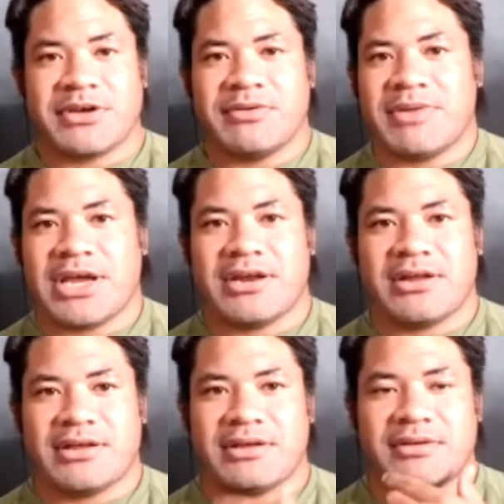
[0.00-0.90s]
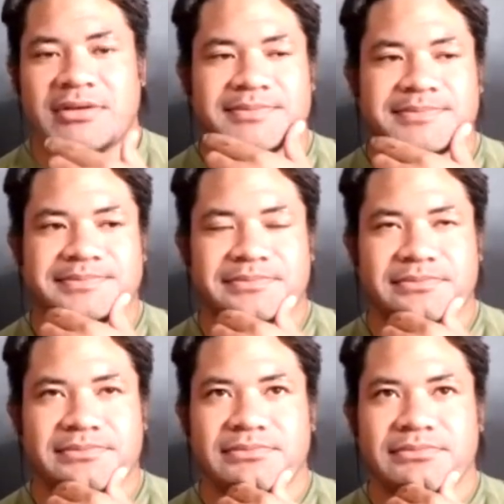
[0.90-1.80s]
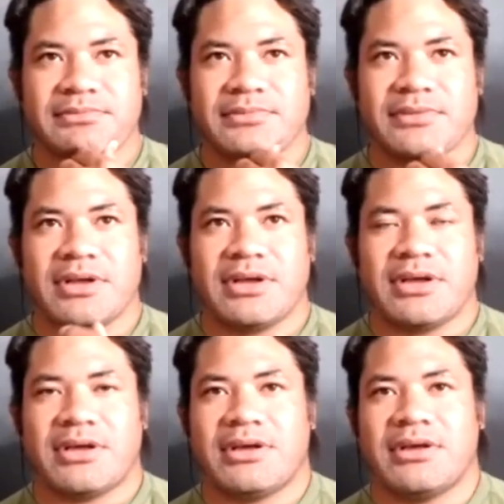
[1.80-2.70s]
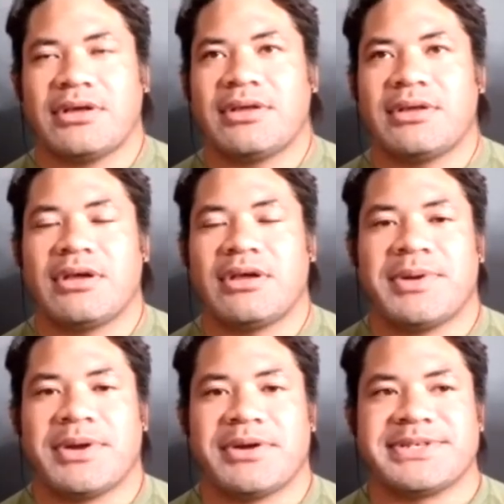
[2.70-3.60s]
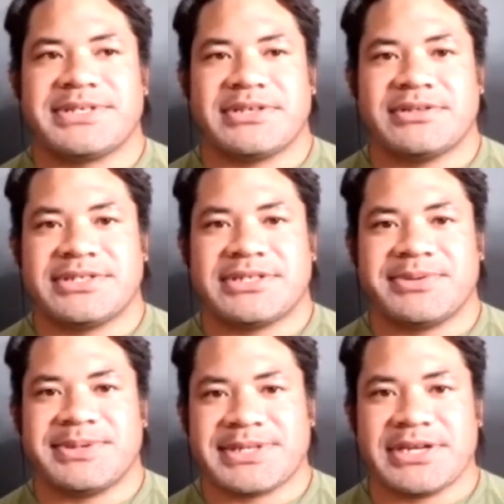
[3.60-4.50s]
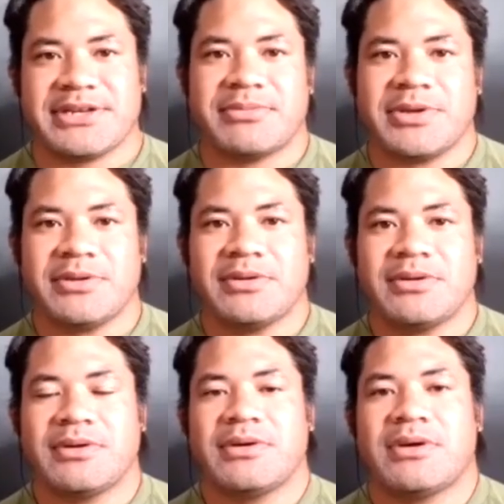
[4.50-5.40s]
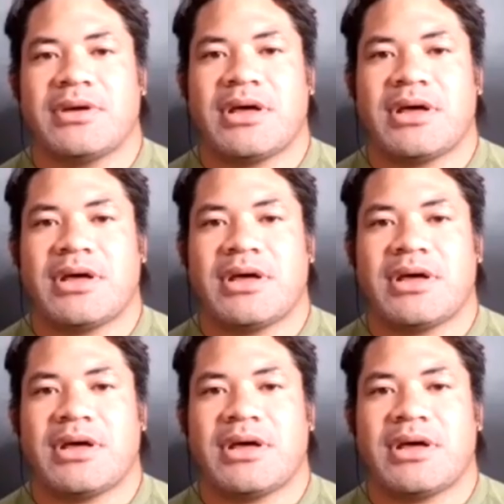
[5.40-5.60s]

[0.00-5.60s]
made a, uh, appearance in WCW. Oh